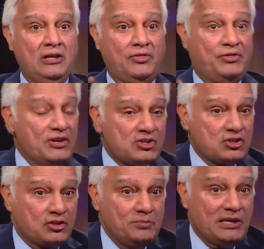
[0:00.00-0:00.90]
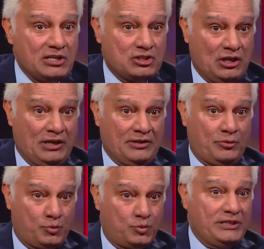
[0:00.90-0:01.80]
This to me, John,
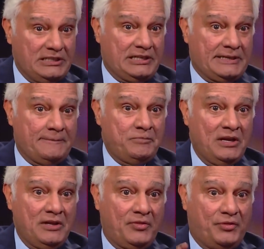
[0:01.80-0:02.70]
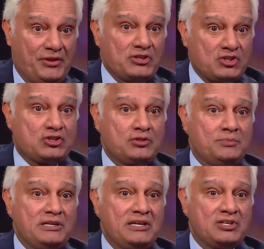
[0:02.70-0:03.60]
really, this to
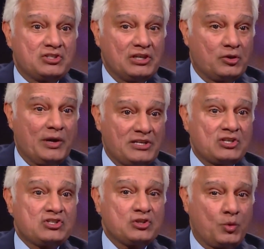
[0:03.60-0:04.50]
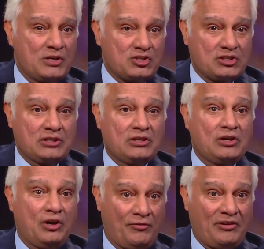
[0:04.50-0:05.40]
me is the greatest question
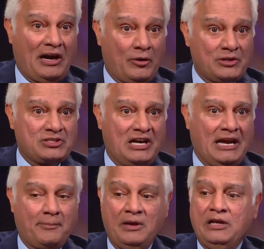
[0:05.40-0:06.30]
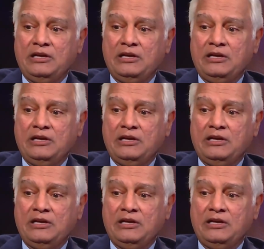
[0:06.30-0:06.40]
of our time.